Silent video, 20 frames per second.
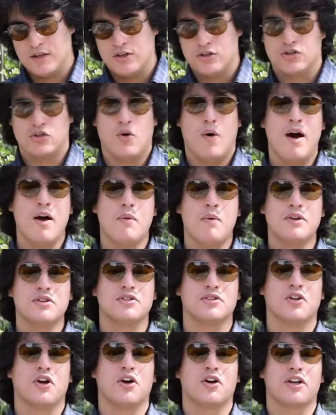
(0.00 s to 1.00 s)
So I was
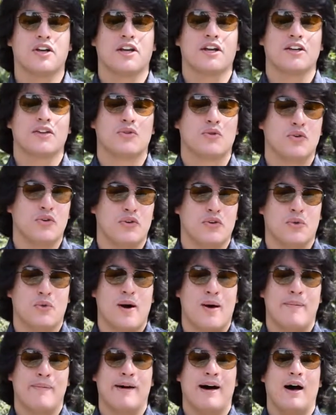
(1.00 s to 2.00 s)
talking to you
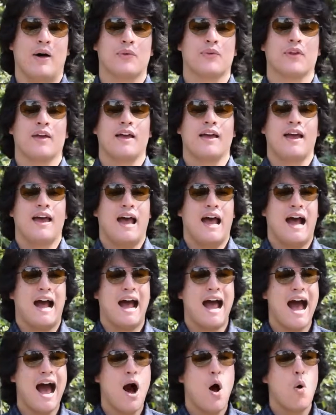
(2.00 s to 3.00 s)
about
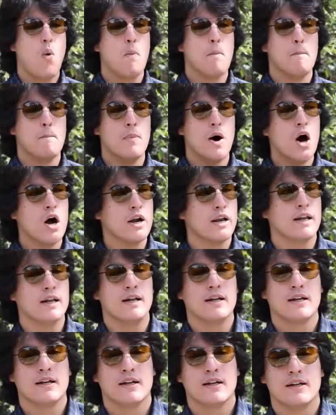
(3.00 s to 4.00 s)
how
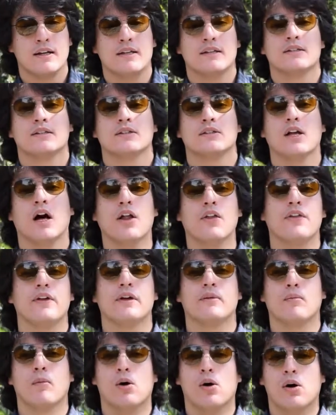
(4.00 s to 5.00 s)
money is
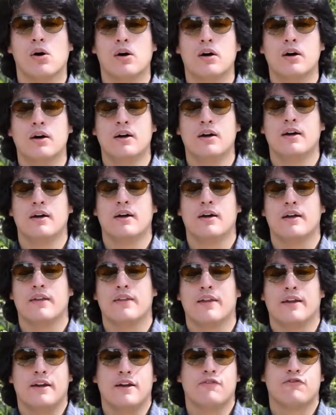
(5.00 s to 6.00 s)
nothing more
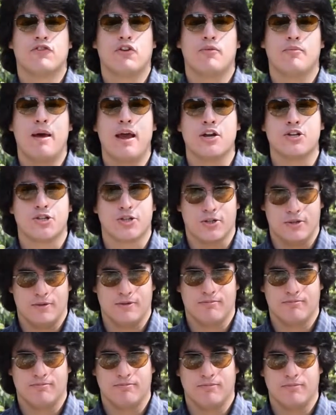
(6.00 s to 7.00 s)
than information,
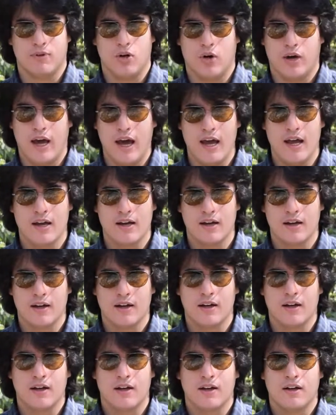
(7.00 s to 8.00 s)
okay?
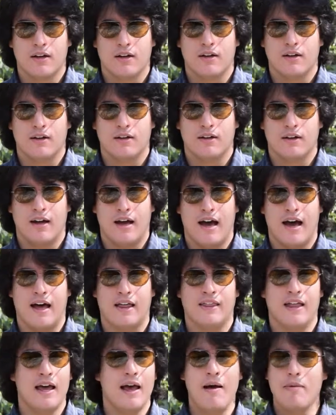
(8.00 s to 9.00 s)

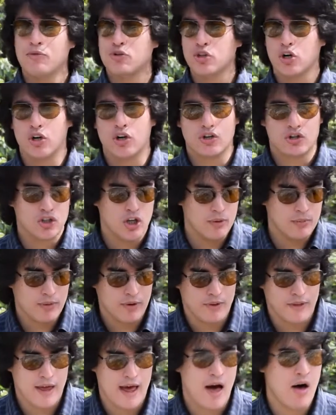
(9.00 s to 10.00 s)
And I am sure
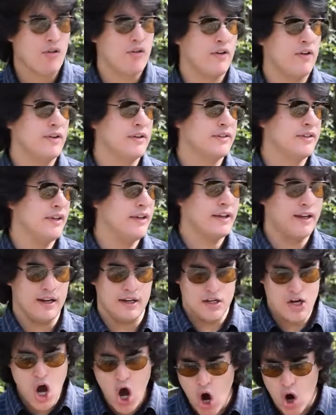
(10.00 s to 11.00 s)
somebody out there is
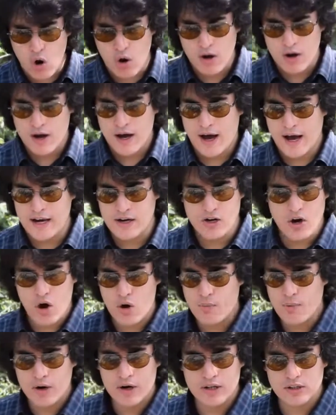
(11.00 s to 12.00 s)
thinking, no, I know
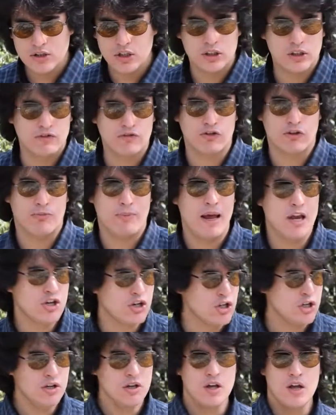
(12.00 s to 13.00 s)
money is not
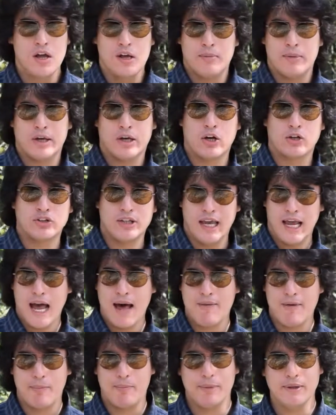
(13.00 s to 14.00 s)
information because I
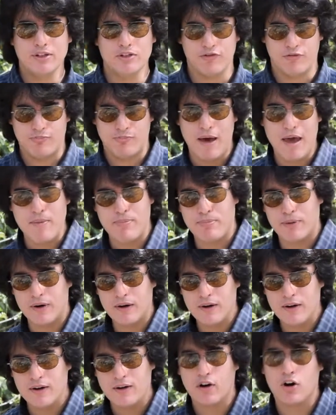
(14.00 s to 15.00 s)
have a piece of
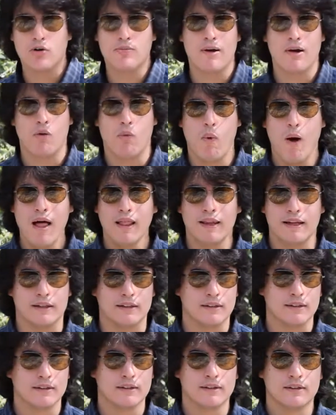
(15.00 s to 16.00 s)
paper on my
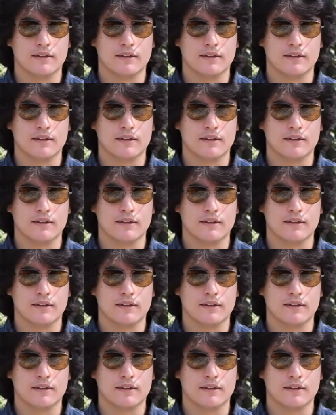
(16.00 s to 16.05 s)
wallet.